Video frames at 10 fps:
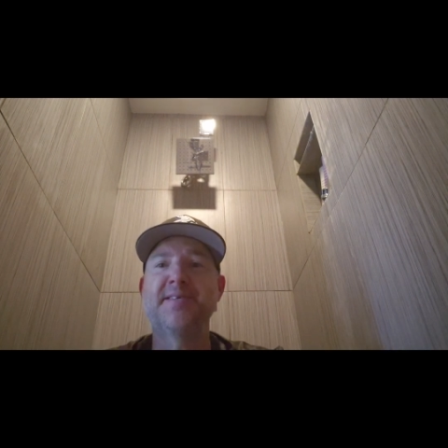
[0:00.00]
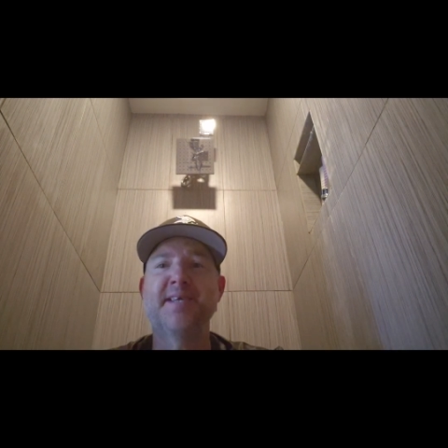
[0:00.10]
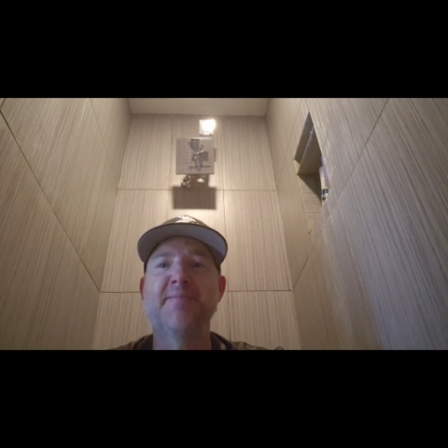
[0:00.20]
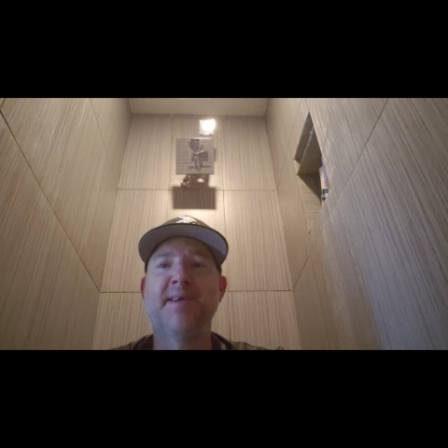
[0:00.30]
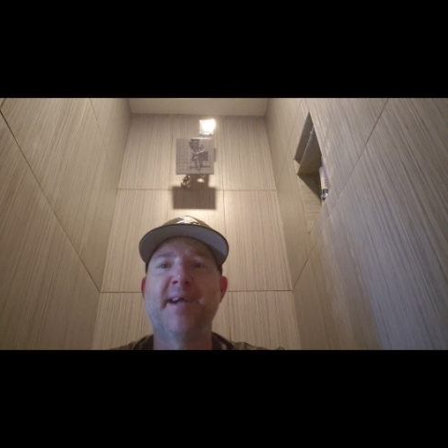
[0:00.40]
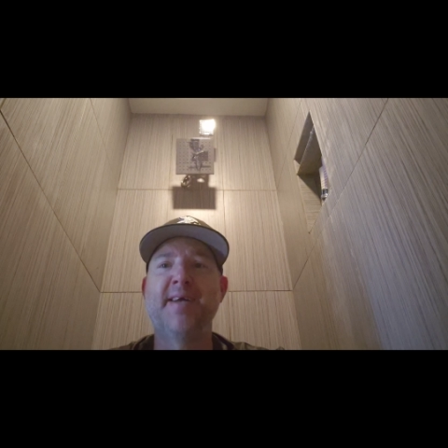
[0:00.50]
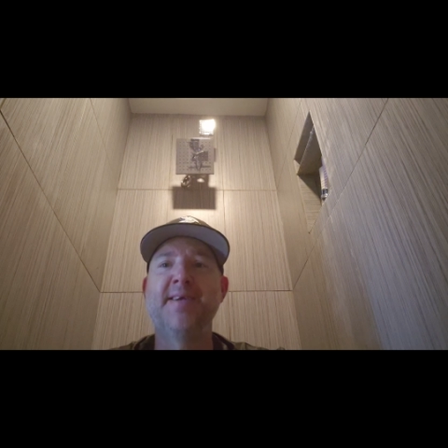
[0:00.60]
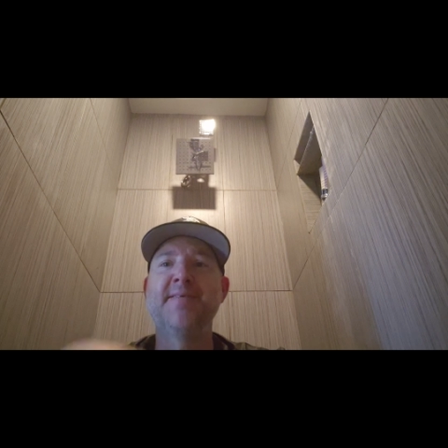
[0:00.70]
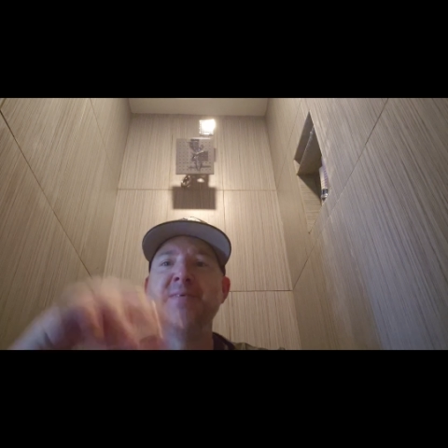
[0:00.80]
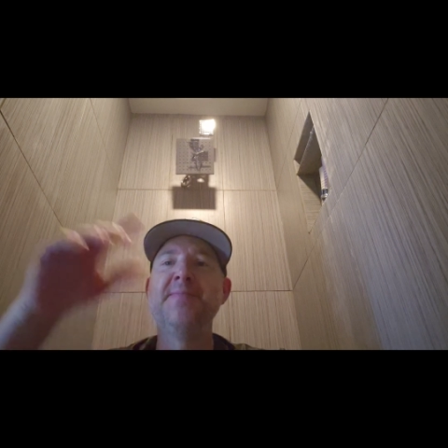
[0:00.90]
the same thing I
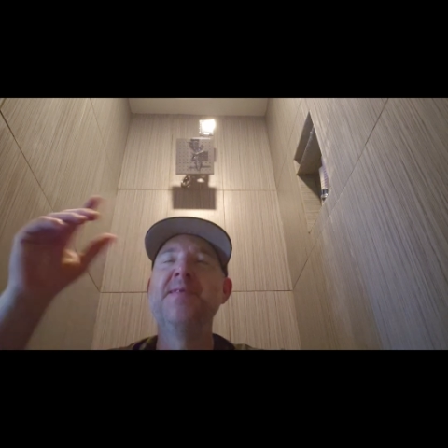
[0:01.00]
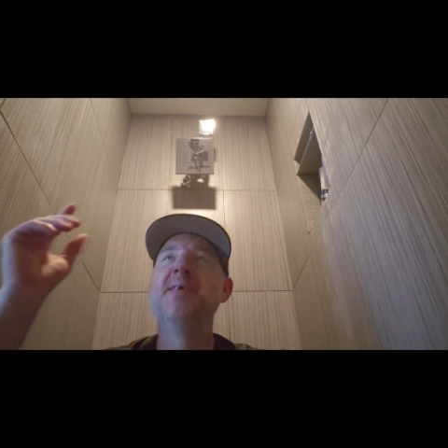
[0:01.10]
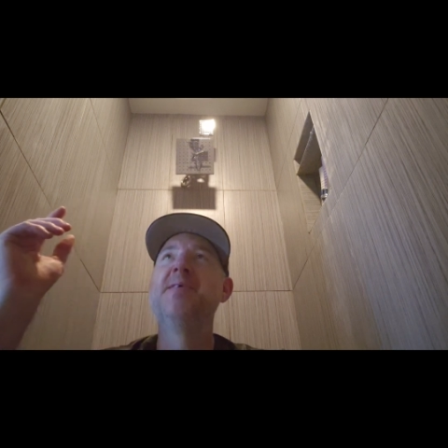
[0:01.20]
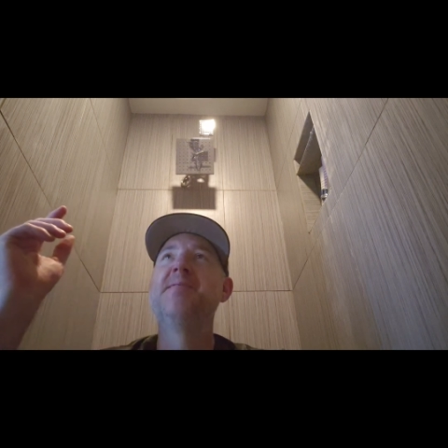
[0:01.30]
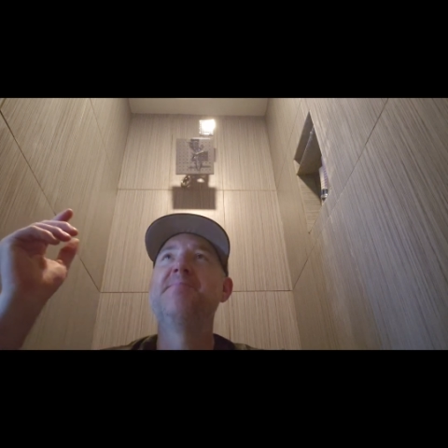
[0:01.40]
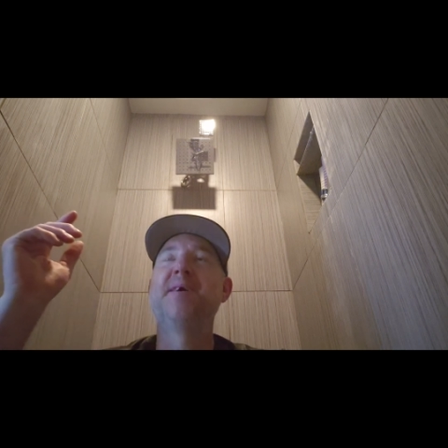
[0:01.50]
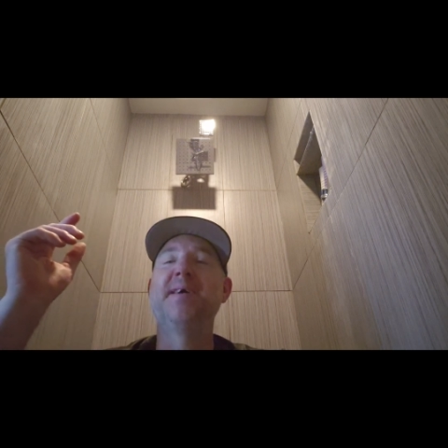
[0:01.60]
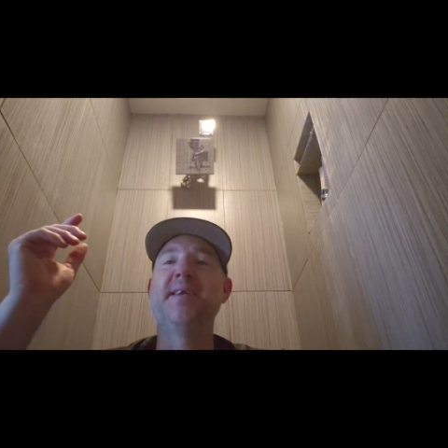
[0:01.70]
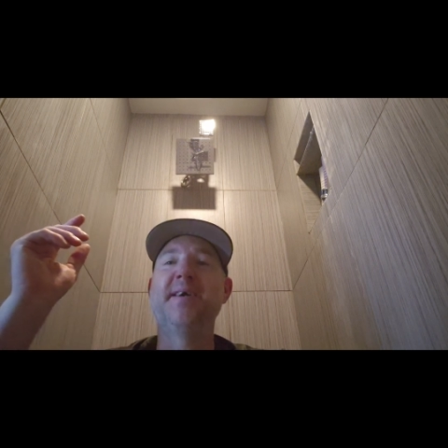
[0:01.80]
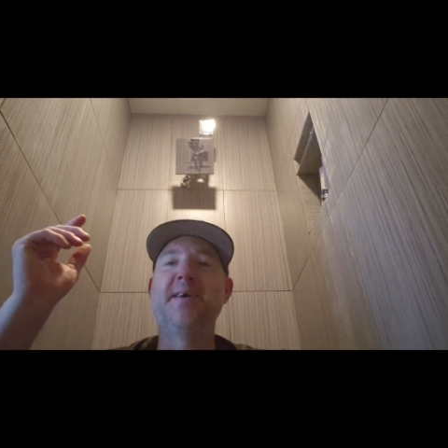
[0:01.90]
do.
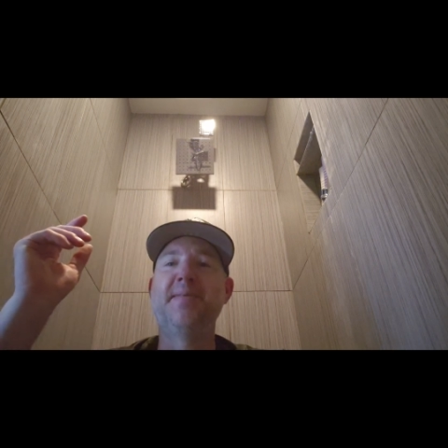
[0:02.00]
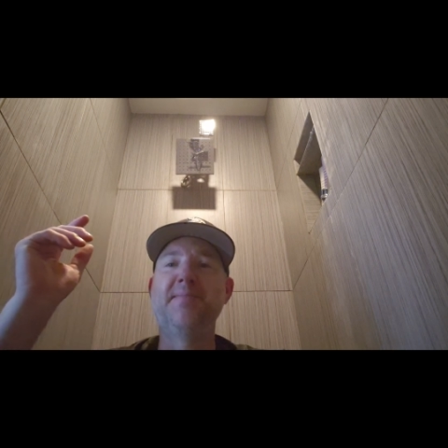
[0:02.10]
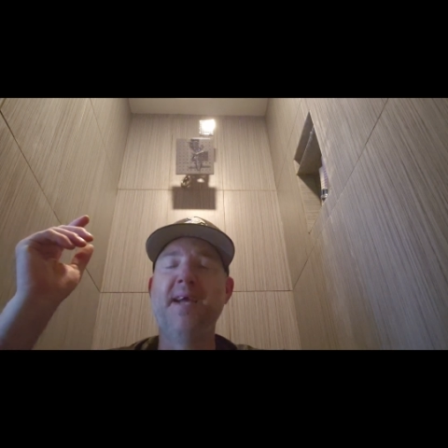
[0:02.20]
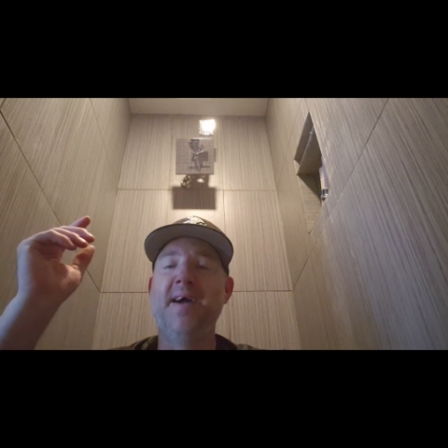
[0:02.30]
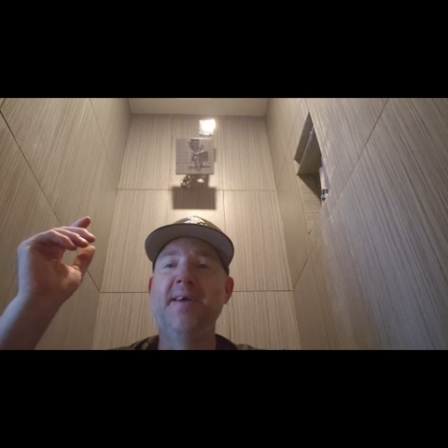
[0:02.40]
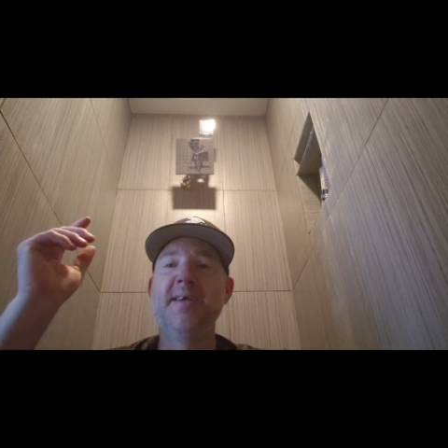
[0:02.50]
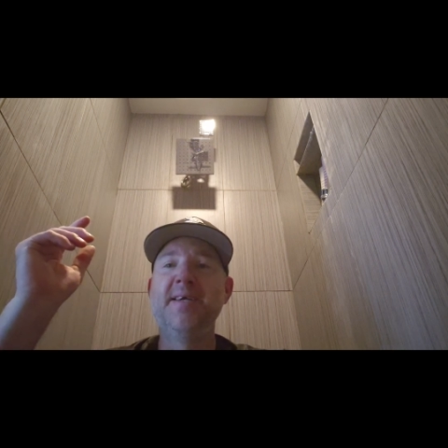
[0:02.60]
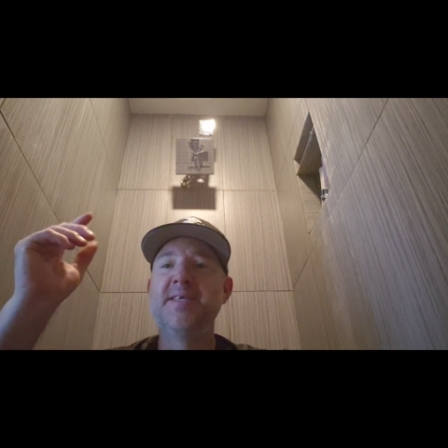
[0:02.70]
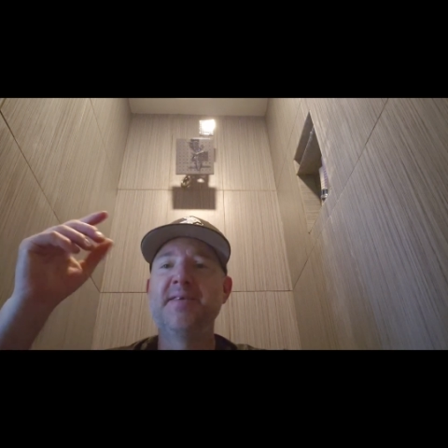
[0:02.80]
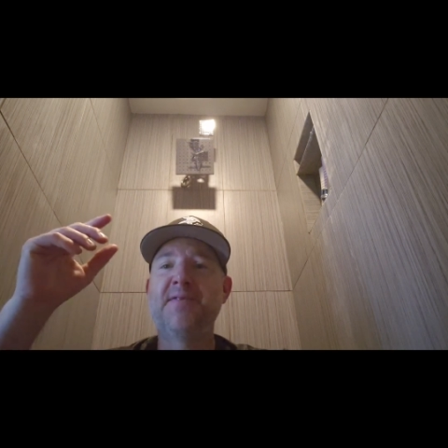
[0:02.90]
But
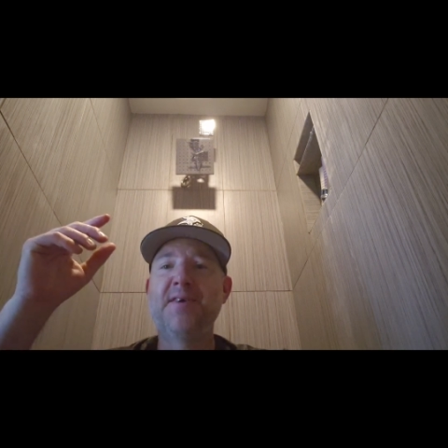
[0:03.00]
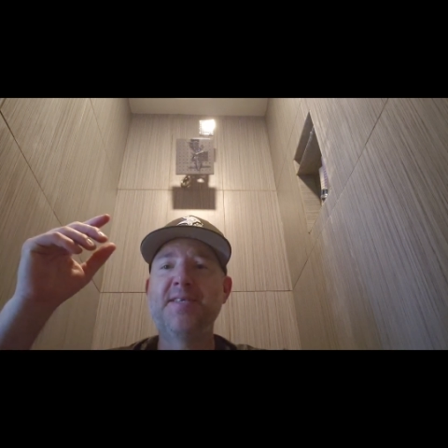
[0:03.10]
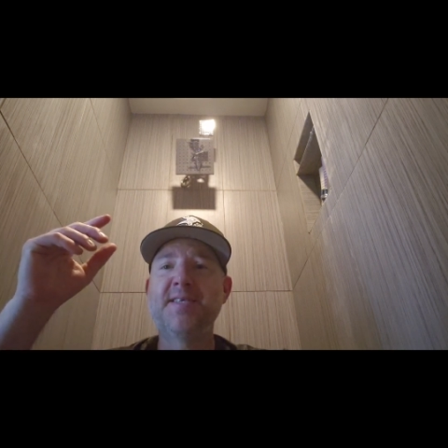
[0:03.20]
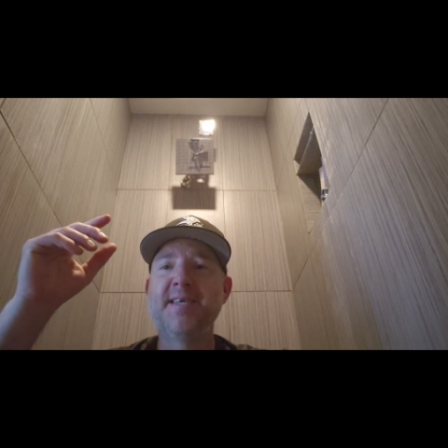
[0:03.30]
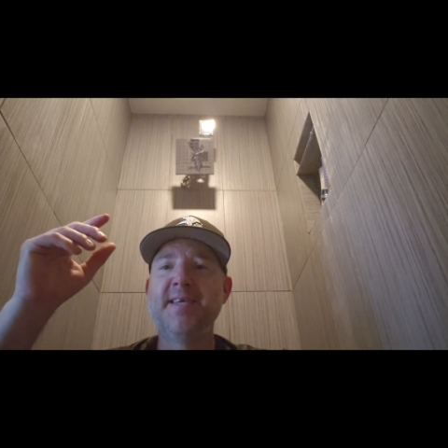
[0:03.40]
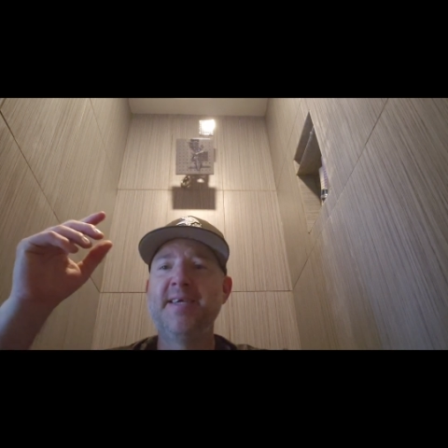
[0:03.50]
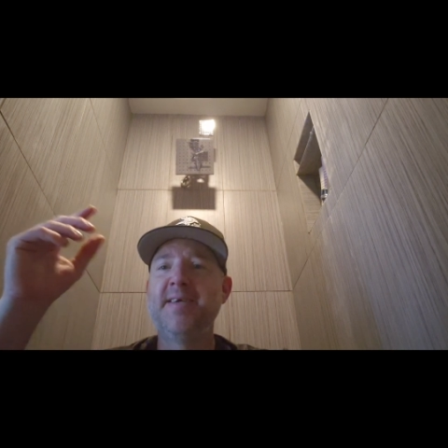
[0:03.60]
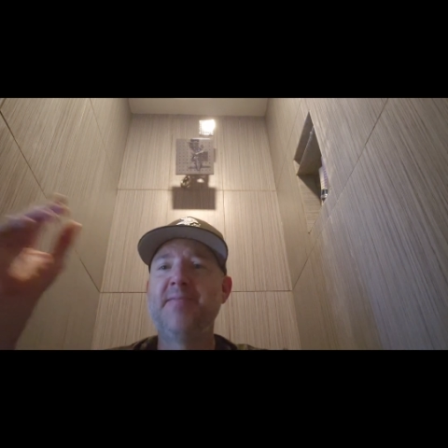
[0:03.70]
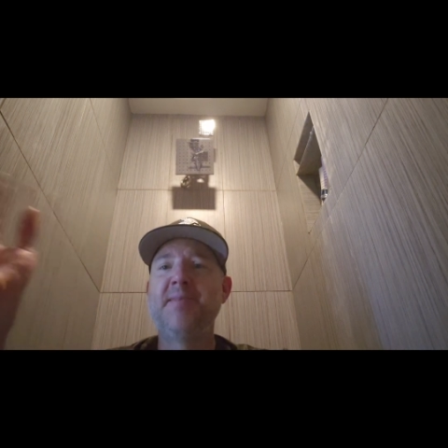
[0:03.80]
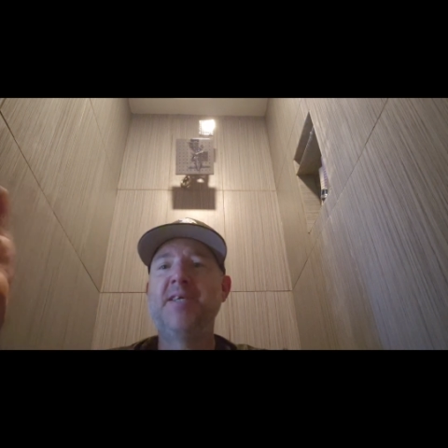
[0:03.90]
yeah, so first,
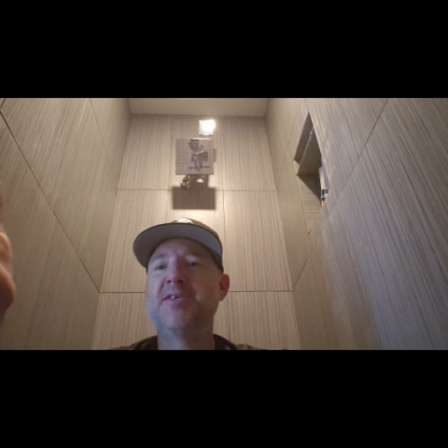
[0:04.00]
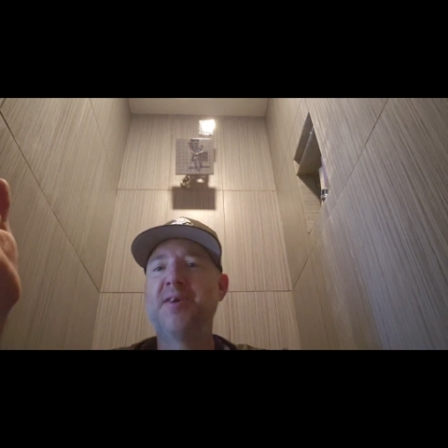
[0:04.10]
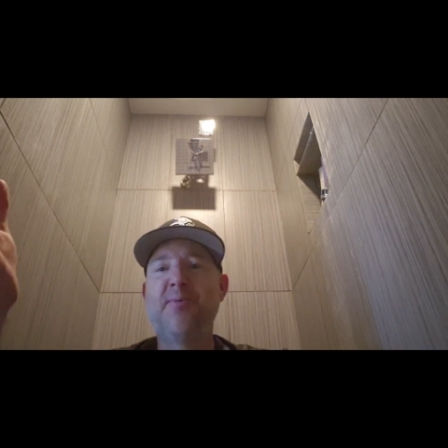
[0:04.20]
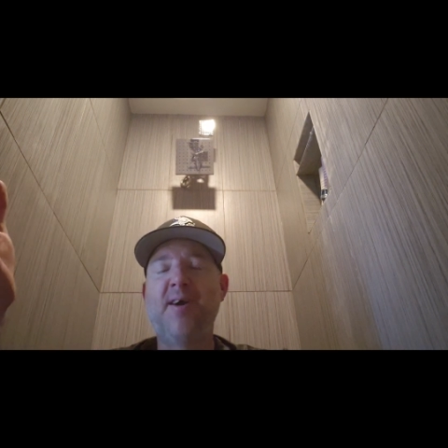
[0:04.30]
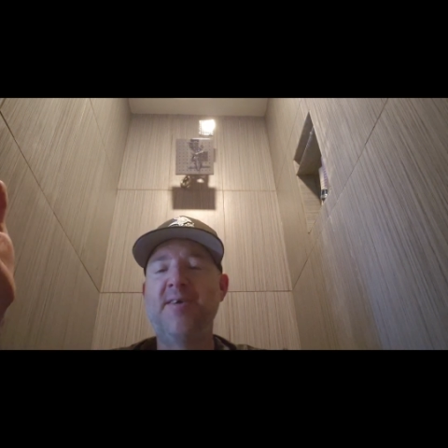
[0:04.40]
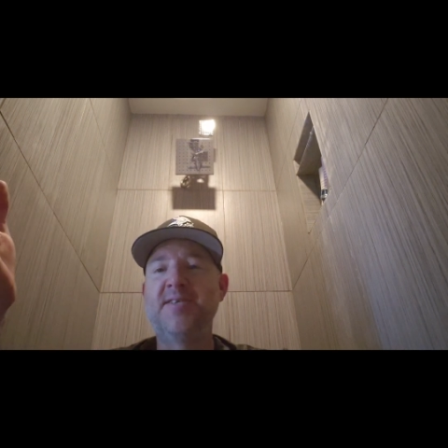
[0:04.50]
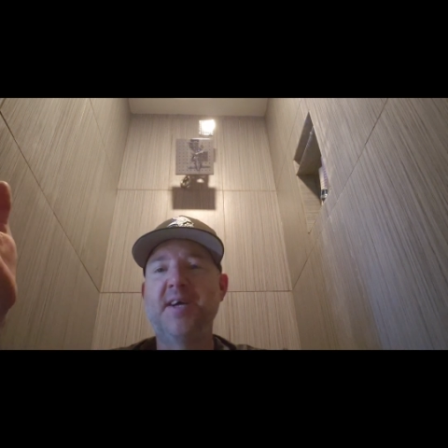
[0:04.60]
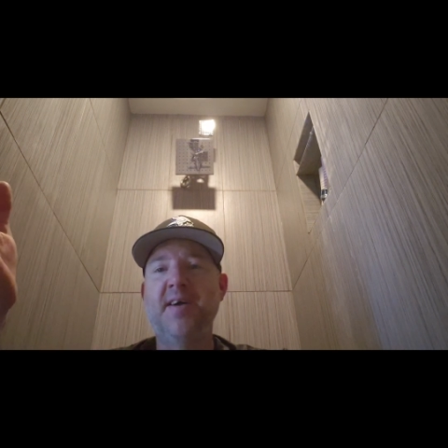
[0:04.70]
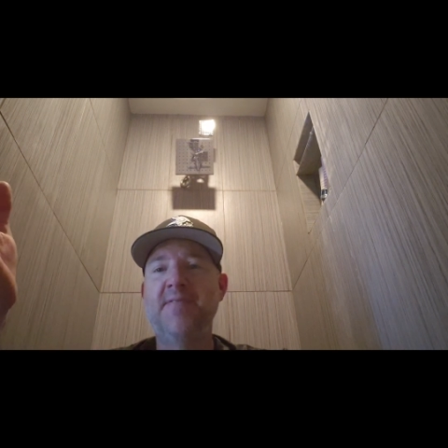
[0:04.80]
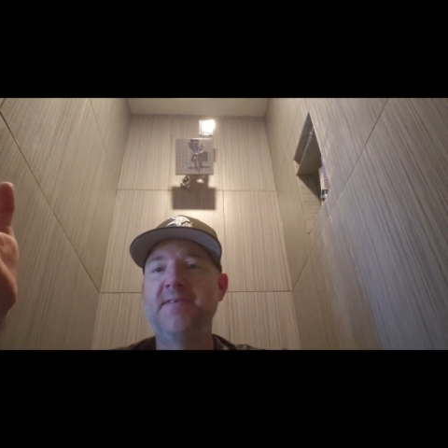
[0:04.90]
make sure your water is
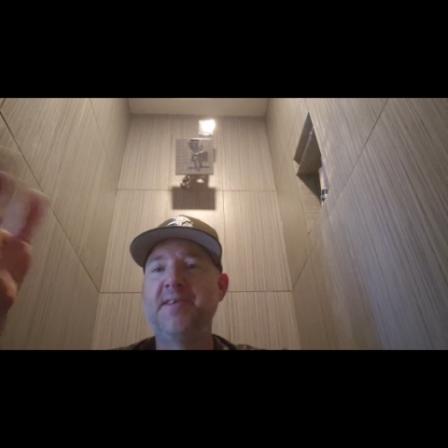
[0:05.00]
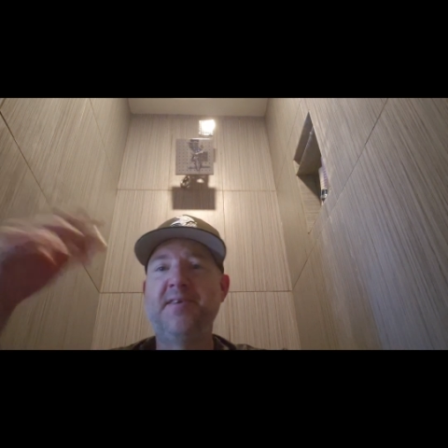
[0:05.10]
off.